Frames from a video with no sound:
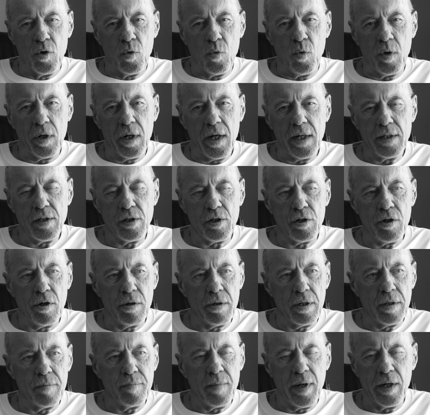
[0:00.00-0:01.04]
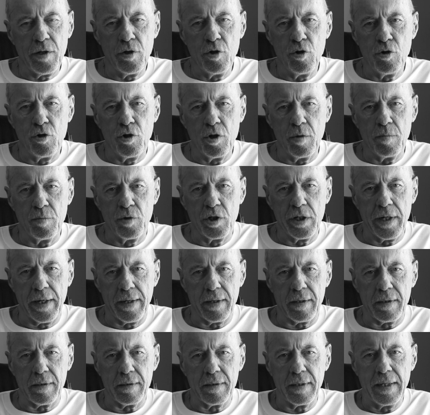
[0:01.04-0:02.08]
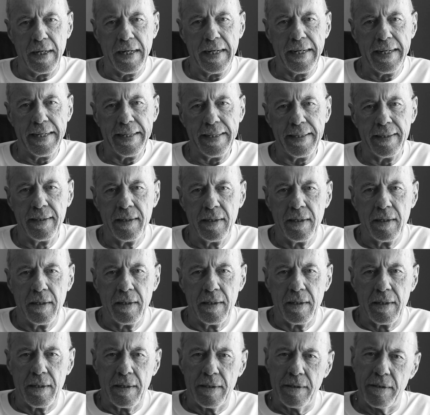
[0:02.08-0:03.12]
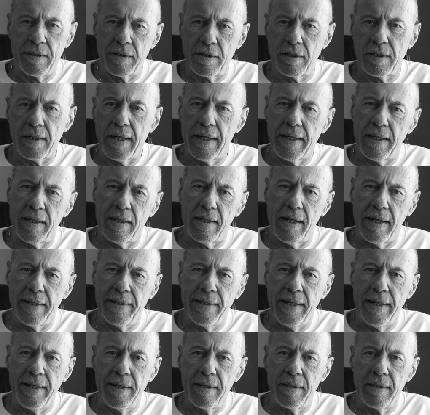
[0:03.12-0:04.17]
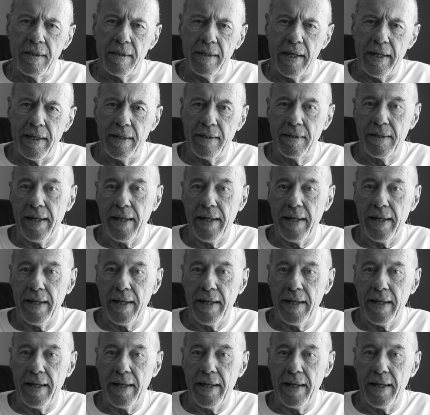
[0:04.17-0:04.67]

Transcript: When I started my YouTube channel, I decided I needed a